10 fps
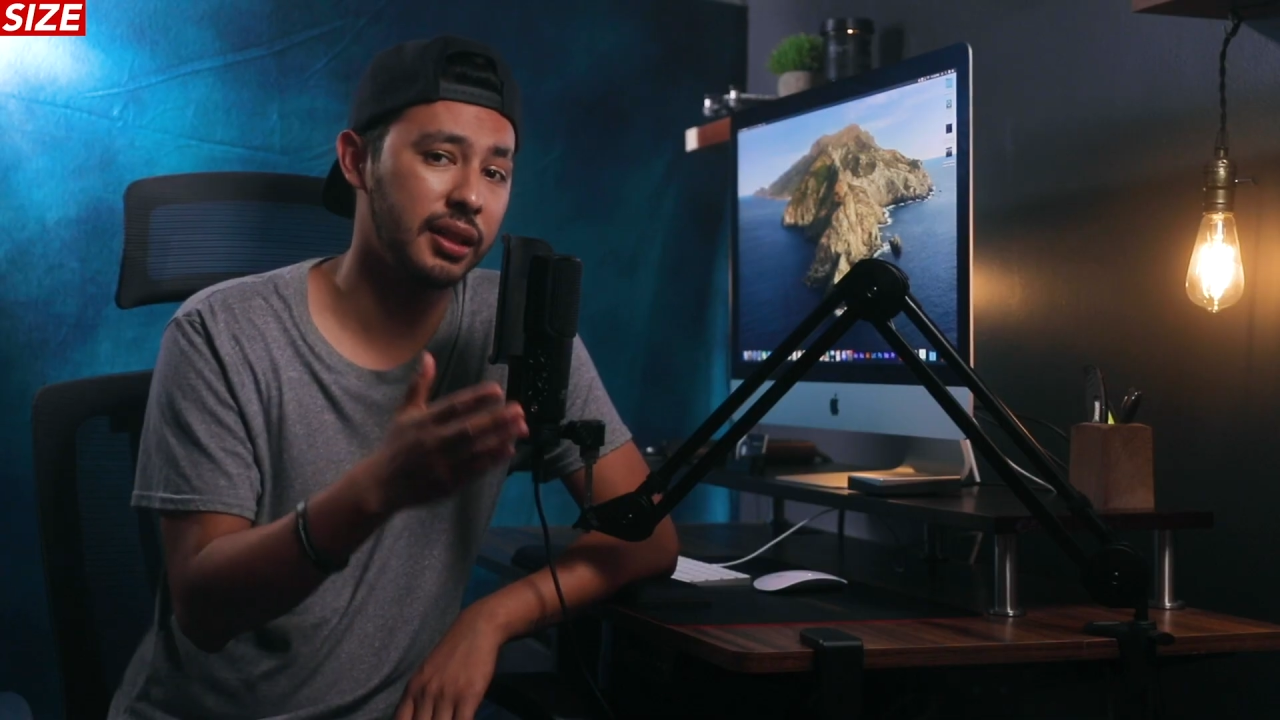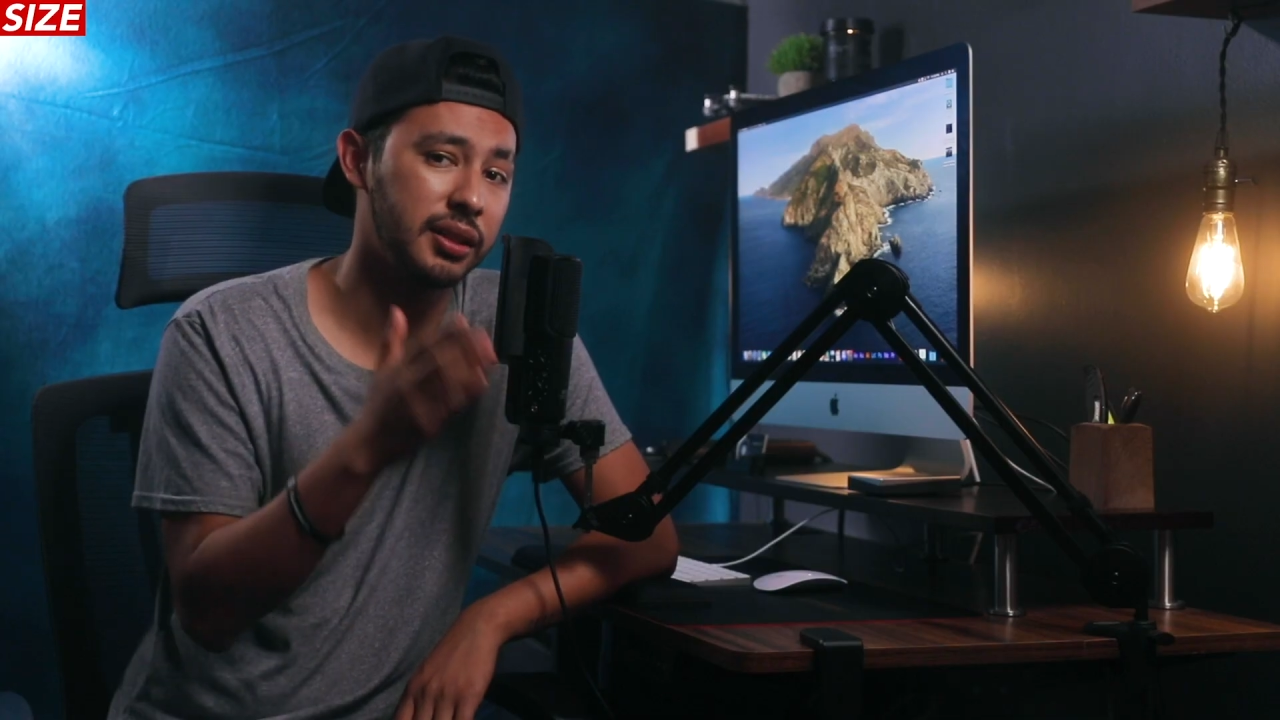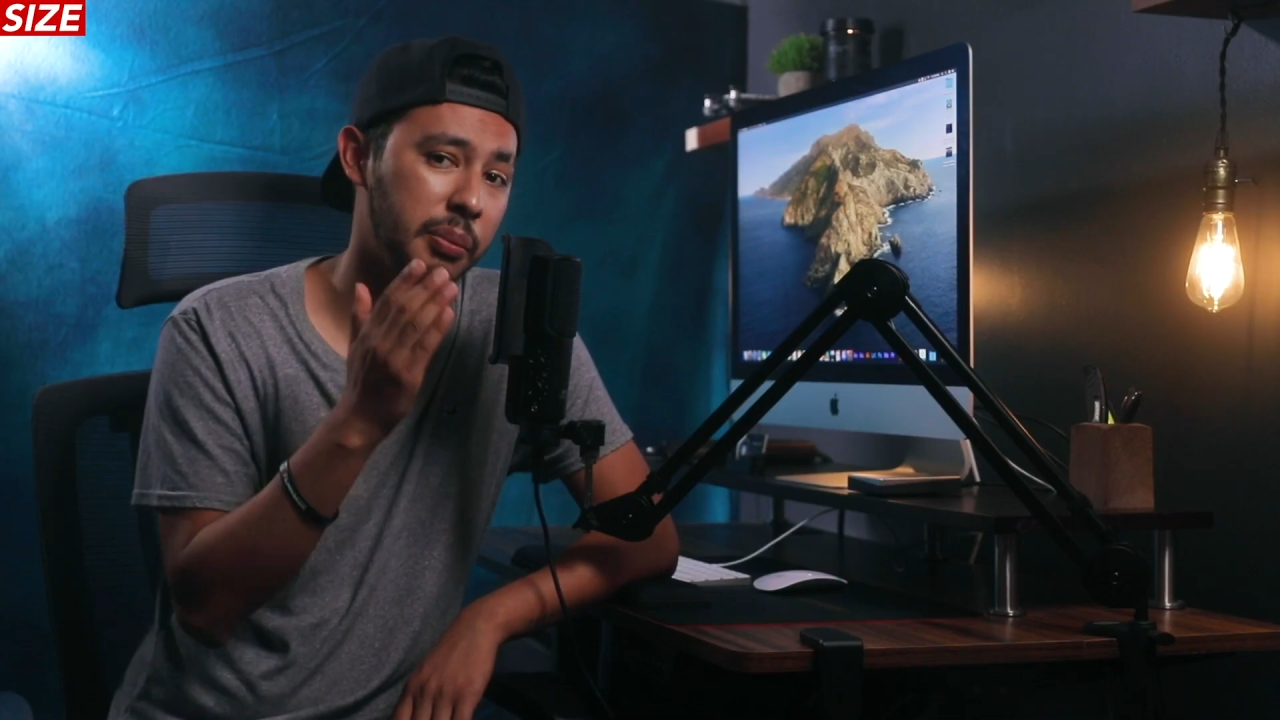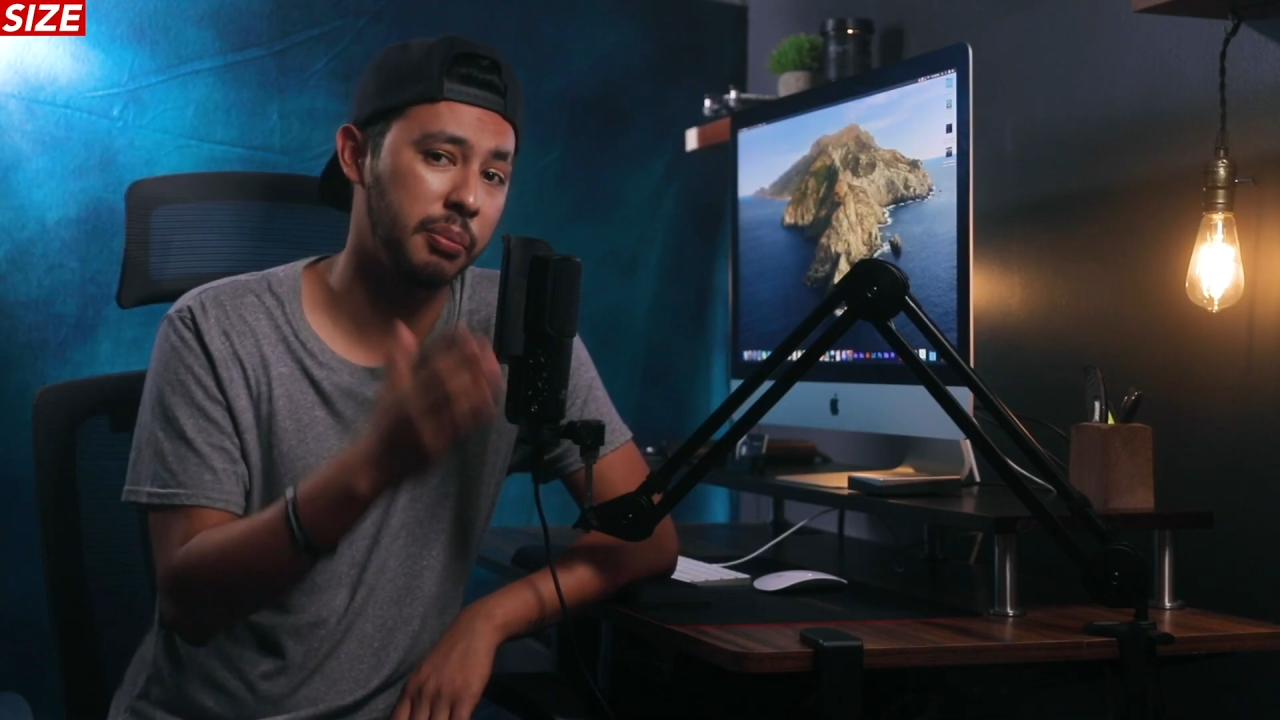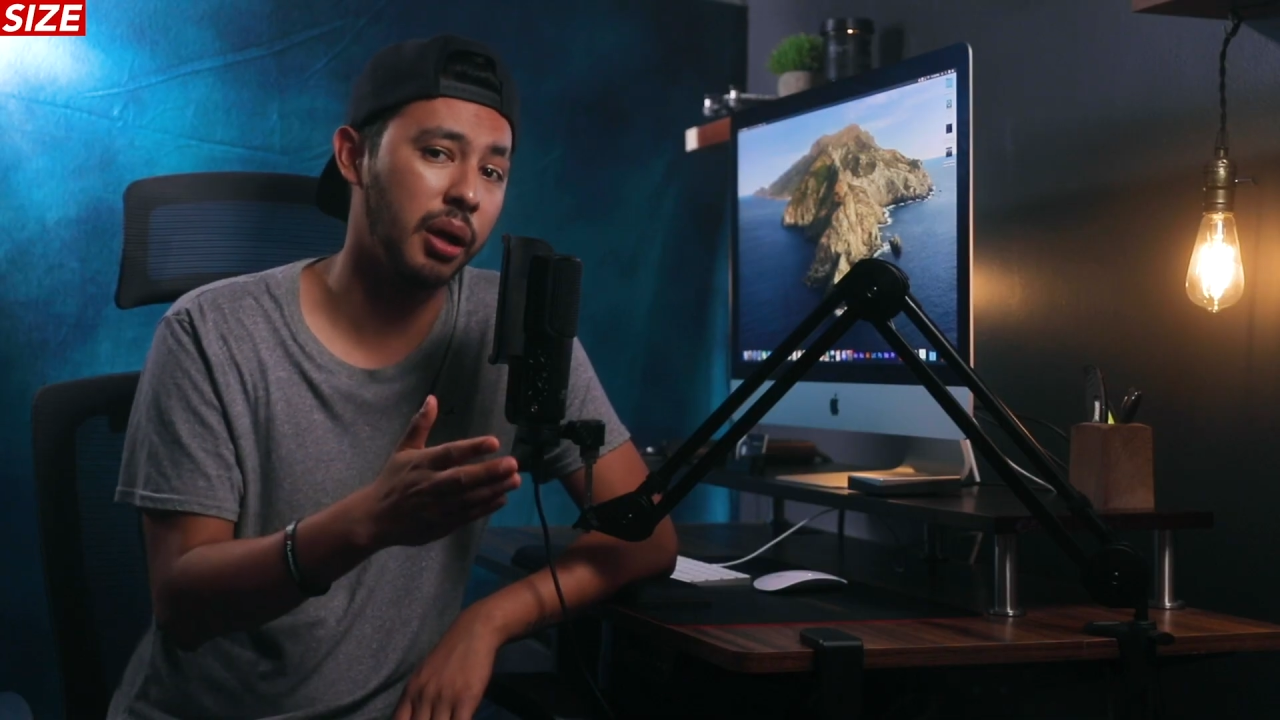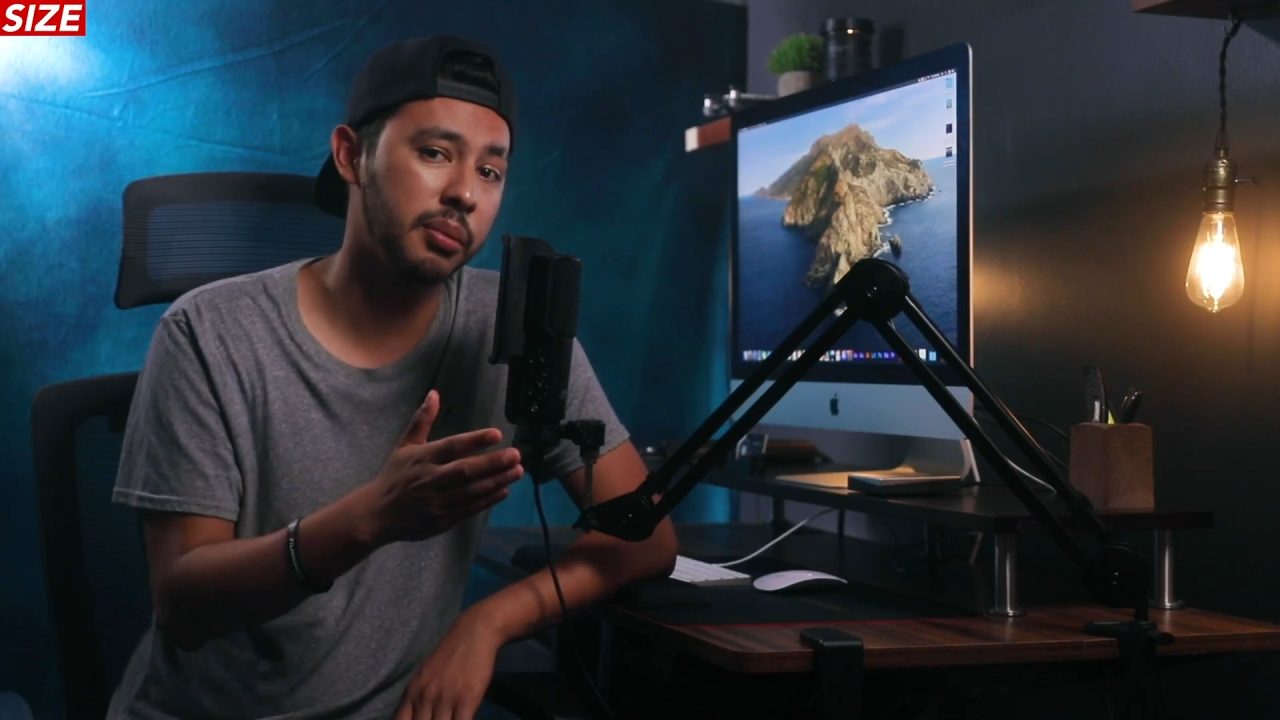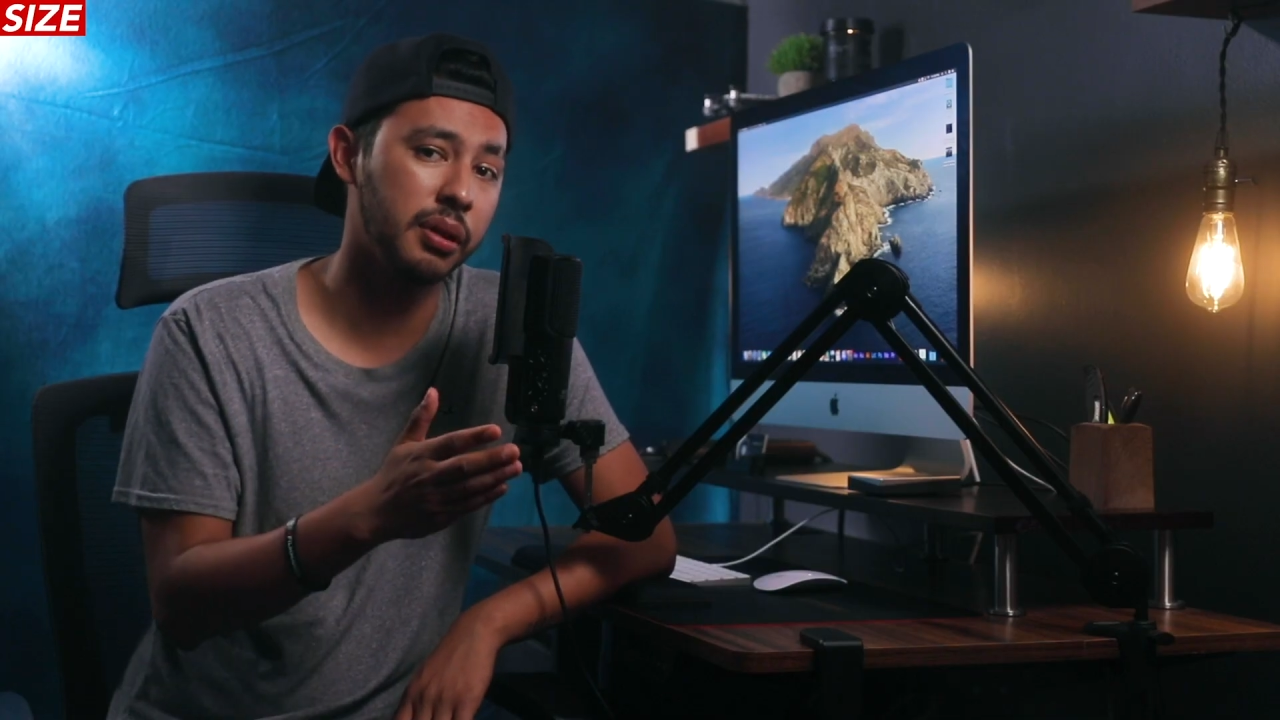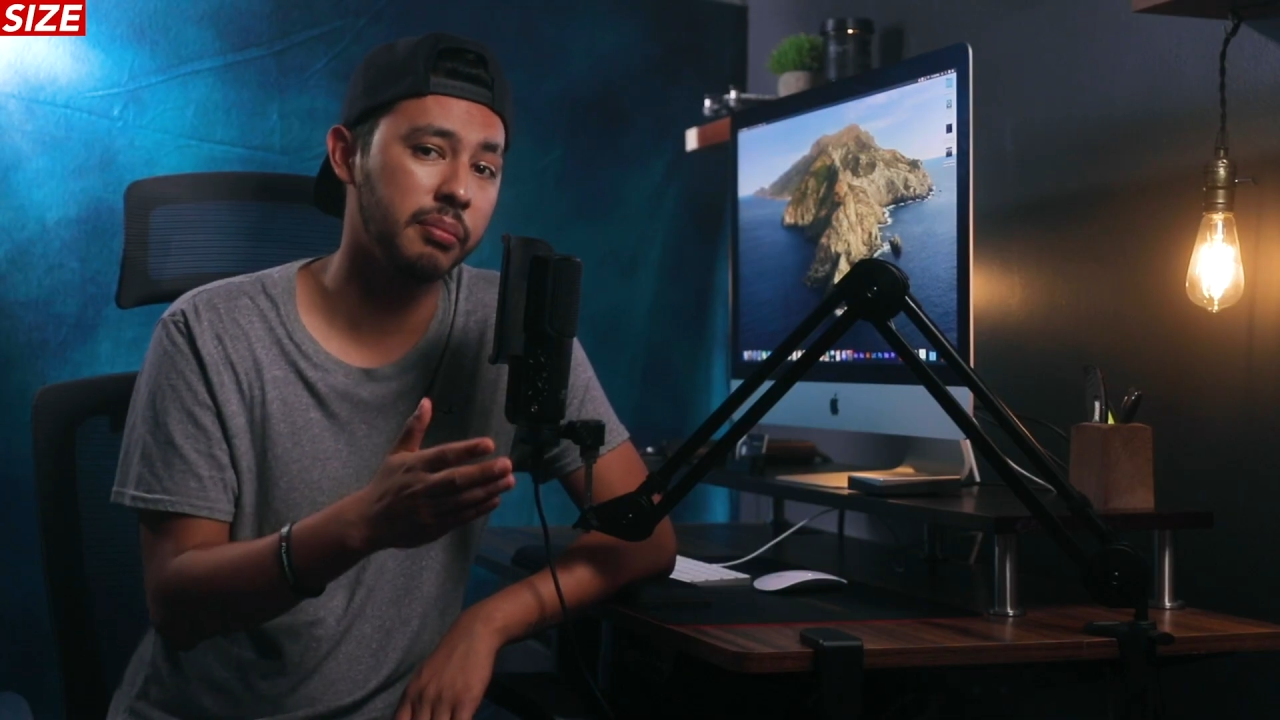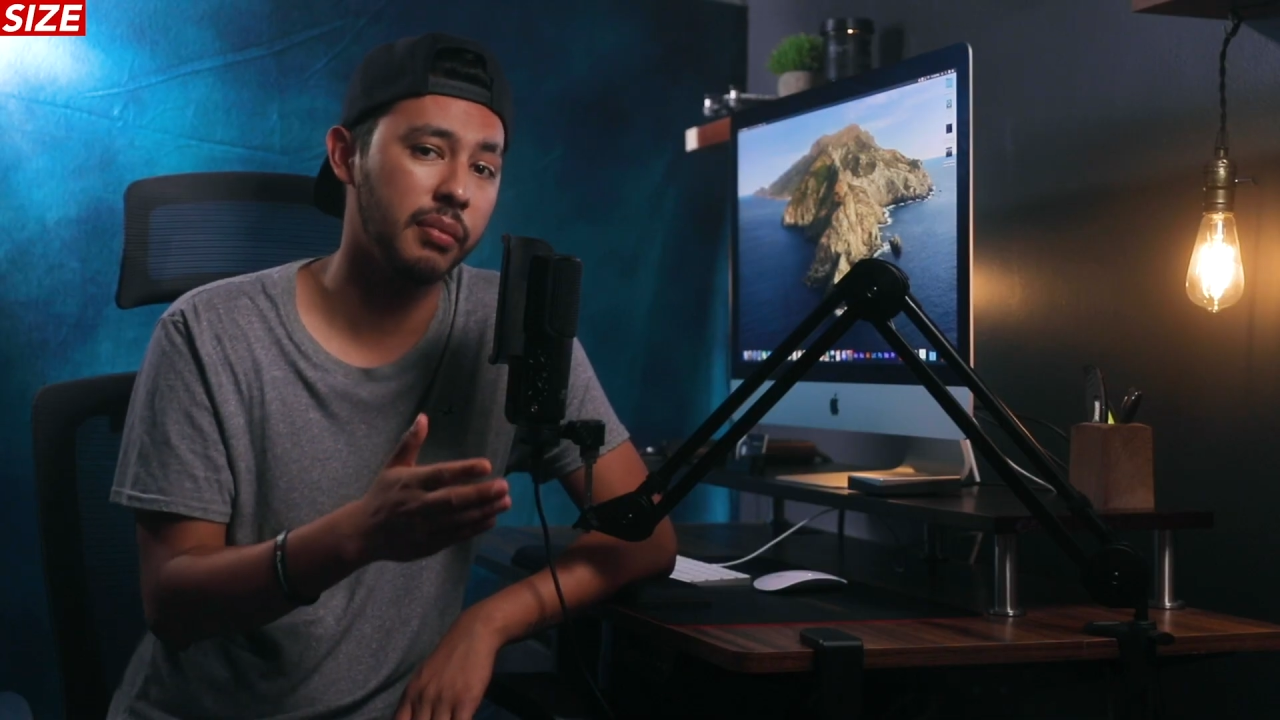is a problem,